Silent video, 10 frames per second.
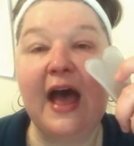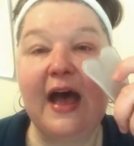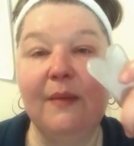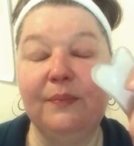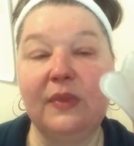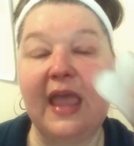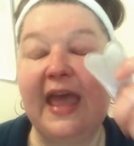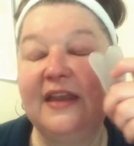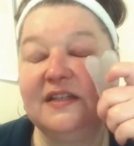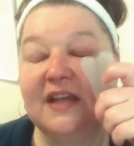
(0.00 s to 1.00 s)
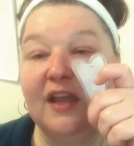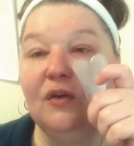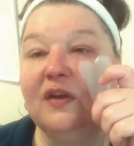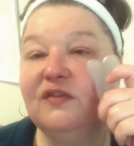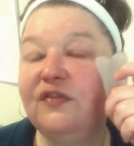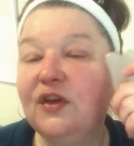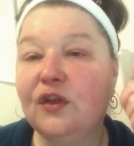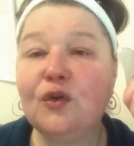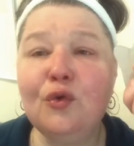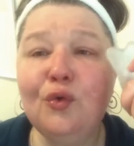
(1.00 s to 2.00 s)
and you can feel
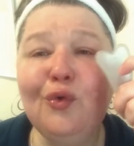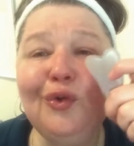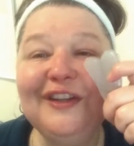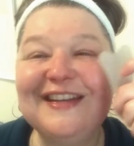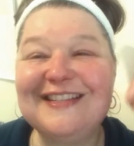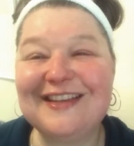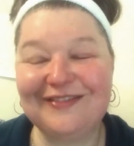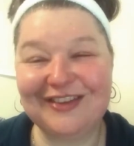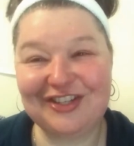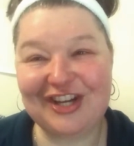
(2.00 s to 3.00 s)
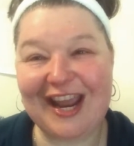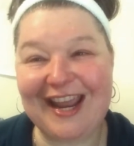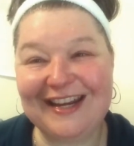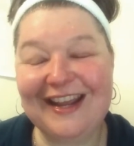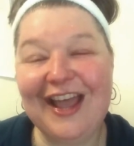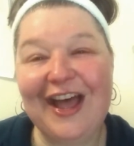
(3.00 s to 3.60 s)
the coolness of the jade,